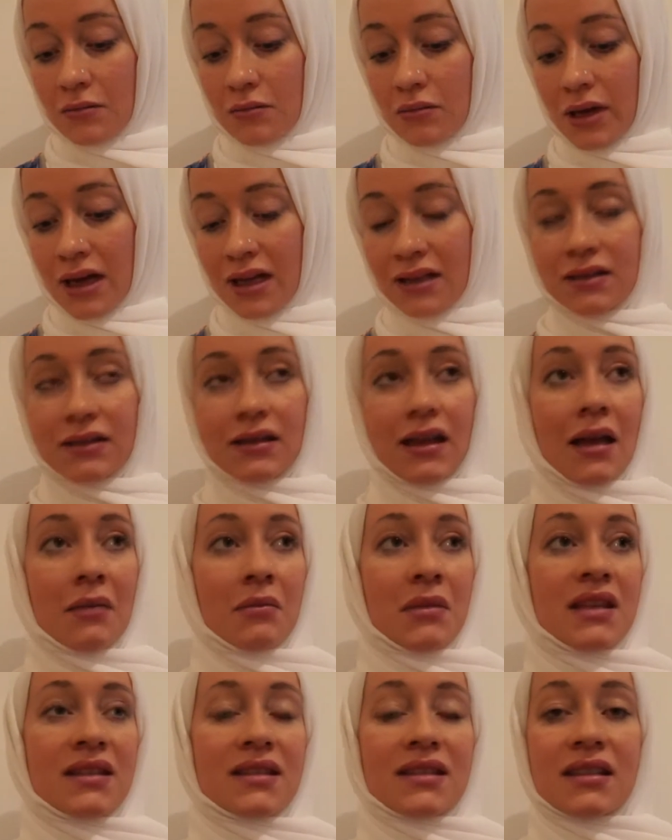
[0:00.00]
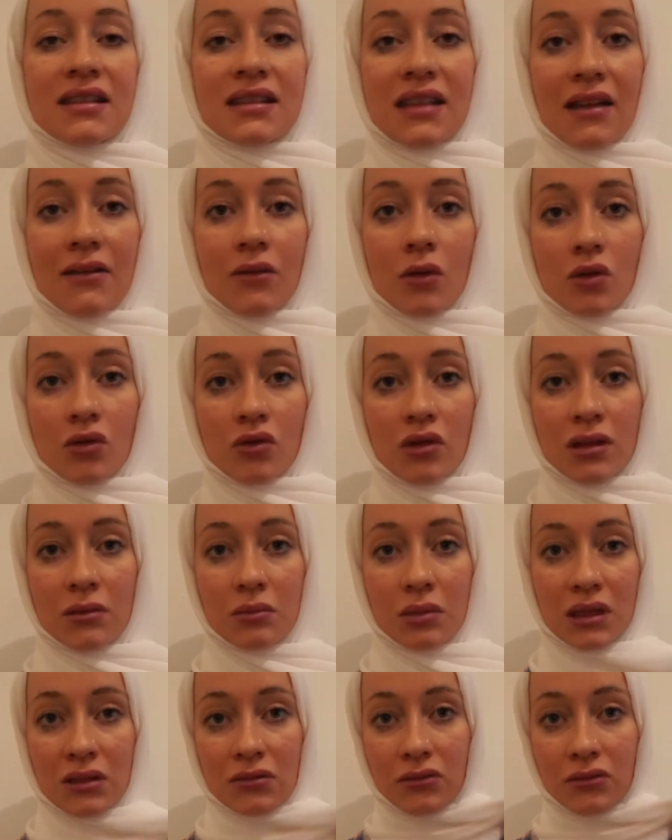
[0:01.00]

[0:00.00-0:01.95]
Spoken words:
but I mean, since I've already been